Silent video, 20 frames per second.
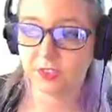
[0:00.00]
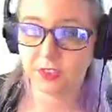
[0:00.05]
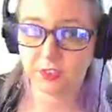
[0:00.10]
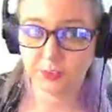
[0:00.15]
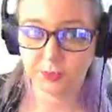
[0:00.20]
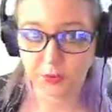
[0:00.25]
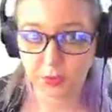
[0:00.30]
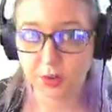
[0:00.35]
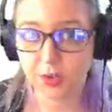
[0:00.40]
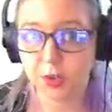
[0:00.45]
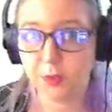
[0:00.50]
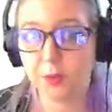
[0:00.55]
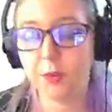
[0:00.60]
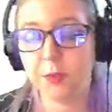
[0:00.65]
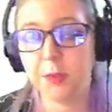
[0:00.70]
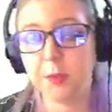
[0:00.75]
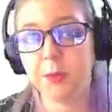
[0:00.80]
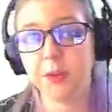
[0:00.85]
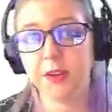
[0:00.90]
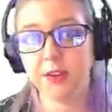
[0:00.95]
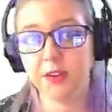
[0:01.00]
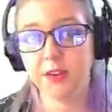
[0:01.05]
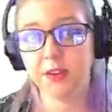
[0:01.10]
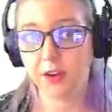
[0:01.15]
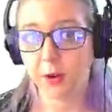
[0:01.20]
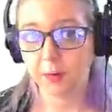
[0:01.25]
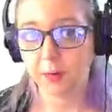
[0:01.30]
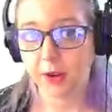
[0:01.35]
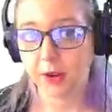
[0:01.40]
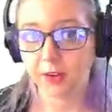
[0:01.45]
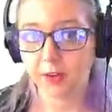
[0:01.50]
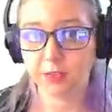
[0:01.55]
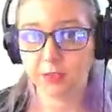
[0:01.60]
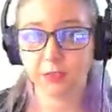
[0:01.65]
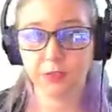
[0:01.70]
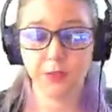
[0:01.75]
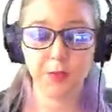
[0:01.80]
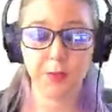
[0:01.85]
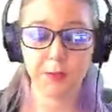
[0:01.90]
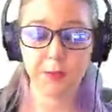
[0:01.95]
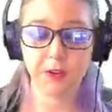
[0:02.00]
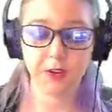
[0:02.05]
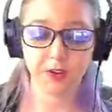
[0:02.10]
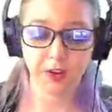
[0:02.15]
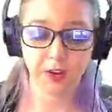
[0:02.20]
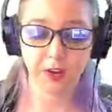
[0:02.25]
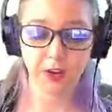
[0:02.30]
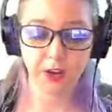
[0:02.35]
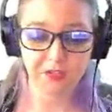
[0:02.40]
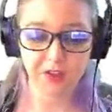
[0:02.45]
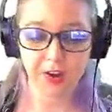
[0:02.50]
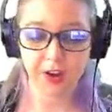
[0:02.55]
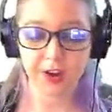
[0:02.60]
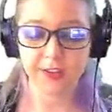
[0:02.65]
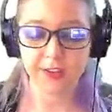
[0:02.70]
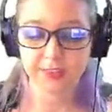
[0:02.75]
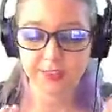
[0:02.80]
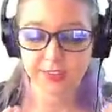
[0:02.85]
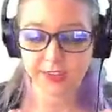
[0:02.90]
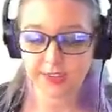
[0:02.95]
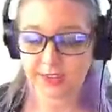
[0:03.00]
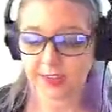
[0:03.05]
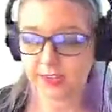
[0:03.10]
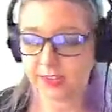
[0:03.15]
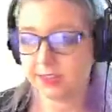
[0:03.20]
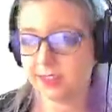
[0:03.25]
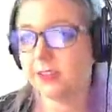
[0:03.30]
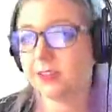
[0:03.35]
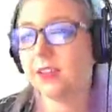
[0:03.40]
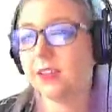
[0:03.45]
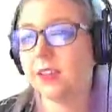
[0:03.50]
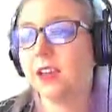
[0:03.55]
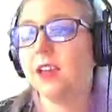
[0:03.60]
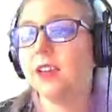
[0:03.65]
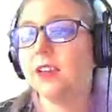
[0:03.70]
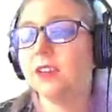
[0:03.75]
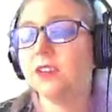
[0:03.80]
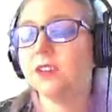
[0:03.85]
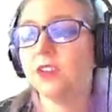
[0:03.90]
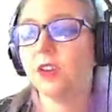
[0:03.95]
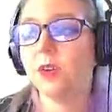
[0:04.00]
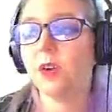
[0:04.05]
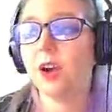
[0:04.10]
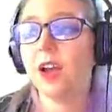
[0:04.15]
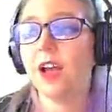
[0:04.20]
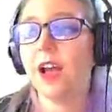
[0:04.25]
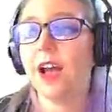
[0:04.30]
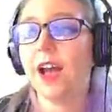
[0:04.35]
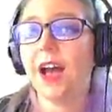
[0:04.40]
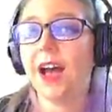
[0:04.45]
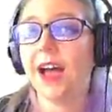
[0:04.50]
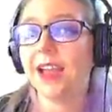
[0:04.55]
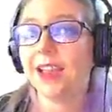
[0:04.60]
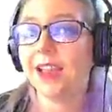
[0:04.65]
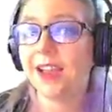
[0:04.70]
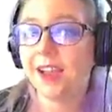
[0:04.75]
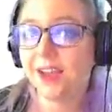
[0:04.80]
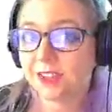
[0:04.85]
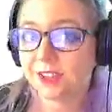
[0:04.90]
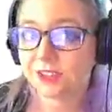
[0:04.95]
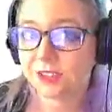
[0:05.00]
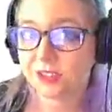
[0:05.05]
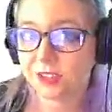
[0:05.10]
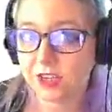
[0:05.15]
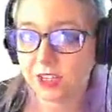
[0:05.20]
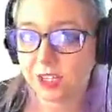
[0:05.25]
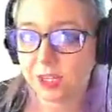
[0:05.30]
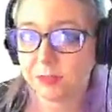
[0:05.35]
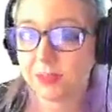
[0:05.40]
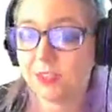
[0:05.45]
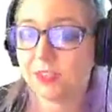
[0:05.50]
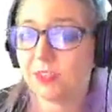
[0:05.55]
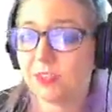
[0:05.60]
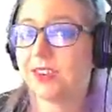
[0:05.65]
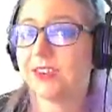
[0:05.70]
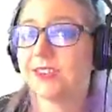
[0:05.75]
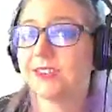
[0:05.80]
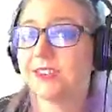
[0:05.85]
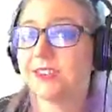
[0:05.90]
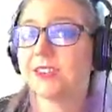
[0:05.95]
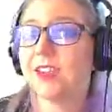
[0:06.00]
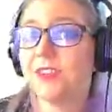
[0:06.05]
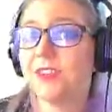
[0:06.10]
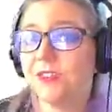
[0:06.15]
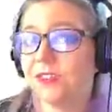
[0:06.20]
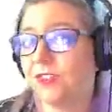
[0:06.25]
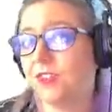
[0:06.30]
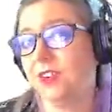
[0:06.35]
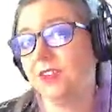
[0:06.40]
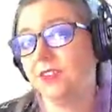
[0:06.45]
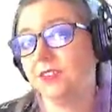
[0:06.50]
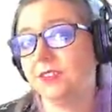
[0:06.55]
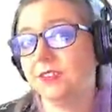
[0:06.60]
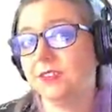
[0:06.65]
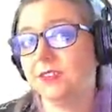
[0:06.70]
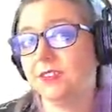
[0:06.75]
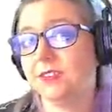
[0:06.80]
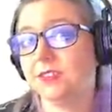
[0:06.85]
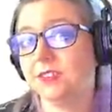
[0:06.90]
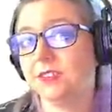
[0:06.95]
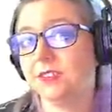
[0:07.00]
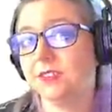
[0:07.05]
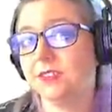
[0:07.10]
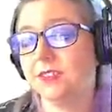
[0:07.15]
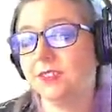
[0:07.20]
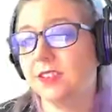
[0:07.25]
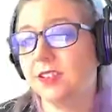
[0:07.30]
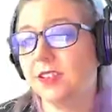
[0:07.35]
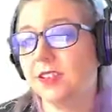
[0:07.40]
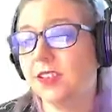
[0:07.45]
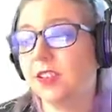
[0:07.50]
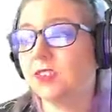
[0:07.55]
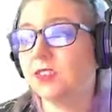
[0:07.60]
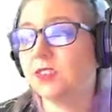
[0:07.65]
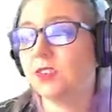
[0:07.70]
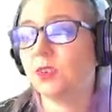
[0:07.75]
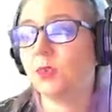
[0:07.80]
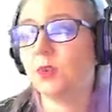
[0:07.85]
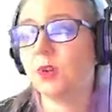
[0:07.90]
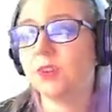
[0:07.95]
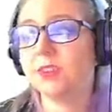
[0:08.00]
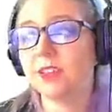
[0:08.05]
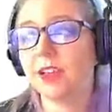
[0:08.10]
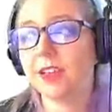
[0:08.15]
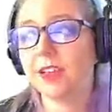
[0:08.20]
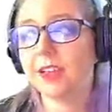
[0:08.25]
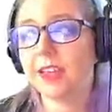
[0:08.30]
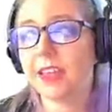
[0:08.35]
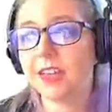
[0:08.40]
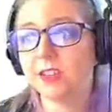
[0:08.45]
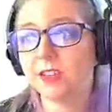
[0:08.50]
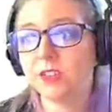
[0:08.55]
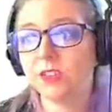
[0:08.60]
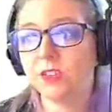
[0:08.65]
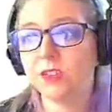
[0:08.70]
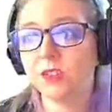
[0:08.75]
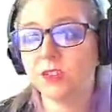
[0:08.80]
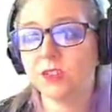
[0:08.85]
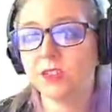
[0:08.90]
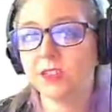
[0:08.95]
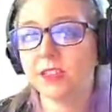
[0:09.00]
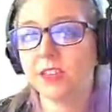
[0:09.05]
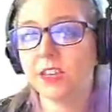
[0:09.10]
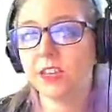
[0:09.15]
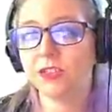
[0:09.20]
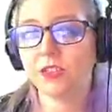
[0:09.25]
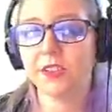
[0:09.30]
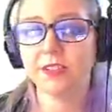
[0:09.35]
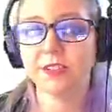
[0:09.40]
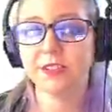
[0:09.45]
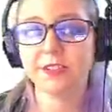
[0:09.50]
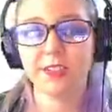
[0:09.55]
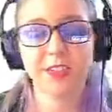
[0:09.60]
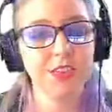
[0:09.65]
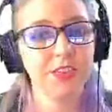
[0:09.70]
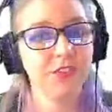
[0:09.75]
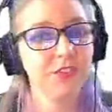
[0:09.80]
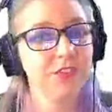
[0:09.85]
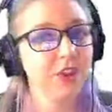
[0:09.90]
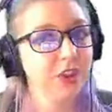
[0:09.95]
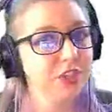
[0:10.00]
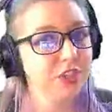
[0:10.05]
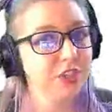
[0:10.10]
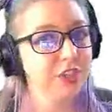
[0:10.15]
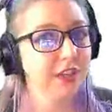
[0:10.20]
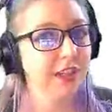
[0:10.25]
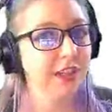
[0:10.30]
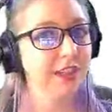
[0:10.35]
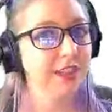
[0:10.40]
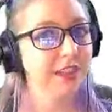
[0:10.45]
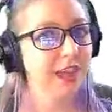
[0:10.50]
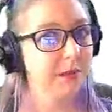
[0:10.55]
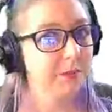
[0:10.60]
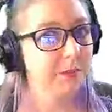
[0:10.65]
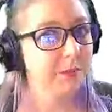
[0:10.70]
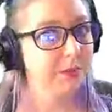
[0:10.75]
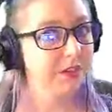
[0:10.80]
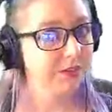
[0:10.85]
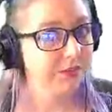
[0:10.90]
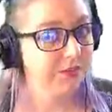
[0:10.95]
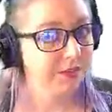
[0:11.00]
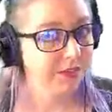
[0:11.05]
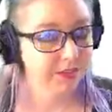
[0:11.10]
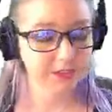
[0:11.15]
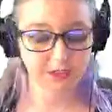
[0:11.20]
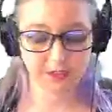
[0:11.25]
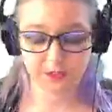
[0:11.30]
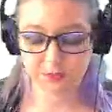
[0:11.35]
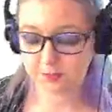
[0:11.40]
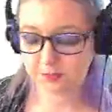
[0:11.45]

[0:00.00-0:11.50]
exploding when we put it in our mouth, if we put it on our fries and then eat it. So ionic sodium is very safe for us. So once I gain and lose those electrons, they function a lot more differently.